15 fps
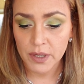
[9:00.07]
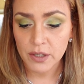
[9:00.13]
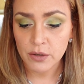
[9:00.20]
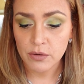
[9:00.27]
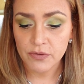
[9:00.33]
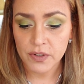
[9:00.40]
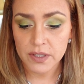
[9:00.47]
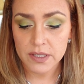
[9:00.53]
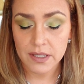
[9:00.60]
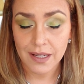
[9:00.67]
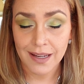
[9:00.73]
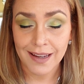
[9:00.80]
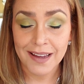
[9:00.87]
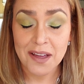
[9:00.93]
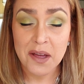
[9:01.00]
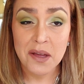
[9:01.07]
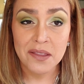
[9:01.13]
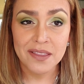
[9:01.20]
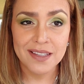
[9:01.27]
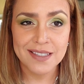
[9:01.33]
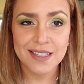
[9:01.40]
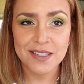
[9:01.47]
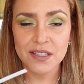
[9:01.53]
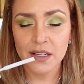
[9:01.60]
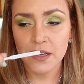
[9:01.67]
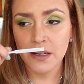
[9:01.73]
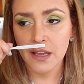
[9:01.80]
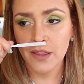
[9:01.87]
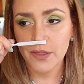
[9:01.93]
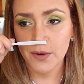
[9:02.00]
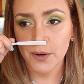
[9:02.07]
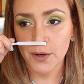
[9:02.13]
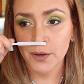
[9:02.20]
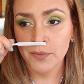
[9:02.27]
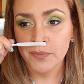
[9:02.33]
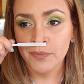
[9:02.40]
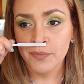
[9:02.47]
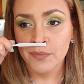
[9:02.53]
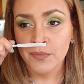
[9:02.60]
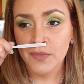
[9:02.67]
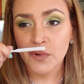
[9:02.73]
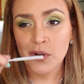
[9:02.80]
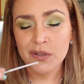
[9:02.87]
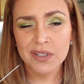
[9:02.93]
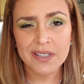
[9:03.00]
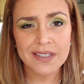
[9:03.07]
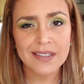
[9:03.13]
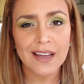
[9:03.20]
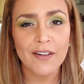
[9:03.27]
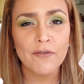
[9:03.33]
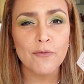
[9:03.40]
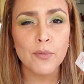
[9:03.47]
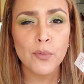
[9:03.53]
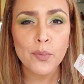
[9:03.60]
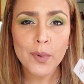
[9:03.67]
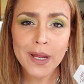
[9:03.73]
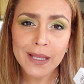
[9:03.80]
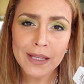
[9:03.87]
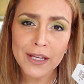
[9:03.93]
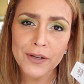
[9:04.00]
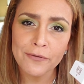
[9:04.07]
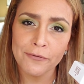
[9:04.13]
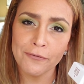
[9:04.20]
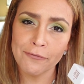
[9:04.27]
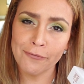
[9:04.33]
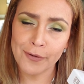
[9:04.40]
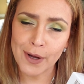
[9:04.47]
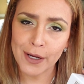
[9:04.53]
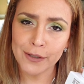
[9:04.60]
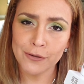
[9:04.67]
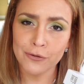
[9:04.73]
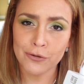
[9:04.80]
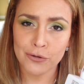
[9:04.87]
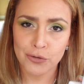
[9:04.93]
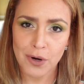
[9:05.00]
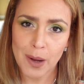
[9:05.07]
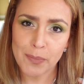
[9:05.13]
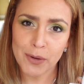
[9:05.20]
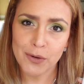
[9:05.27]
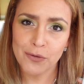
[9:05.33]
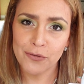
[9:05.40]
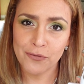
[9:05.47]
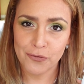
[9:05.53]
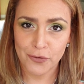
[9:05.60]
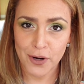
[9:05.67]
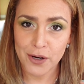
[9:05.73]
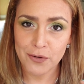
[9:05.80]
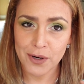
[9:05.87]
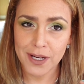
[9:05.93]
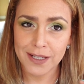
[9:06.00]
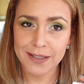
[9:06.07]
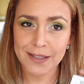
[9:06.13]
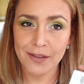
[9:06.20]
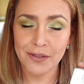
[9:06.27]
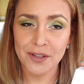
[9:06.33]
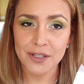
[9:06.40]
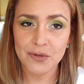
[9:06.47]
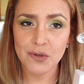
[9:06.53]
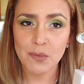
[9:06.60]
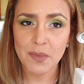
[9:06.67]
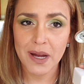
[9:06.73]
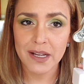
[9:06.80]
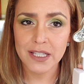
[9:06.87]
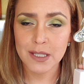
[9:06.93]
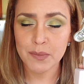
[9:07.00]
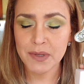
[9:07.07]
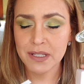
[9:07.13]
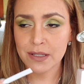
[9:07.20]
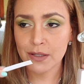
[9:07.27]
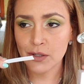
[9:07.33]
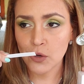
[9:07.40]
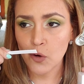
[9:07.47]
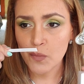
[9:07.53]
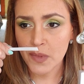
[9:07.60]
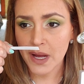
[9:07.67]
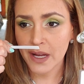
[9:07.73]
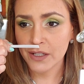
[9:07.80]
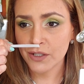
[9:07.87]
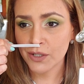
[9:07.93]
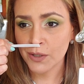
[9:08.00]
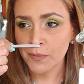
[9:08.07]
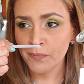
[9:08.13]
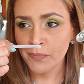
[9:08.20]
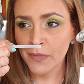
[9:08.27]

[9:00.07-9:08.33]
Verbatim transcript: way goofy today. This is another just really fun tropical fragrance. This reminds me so much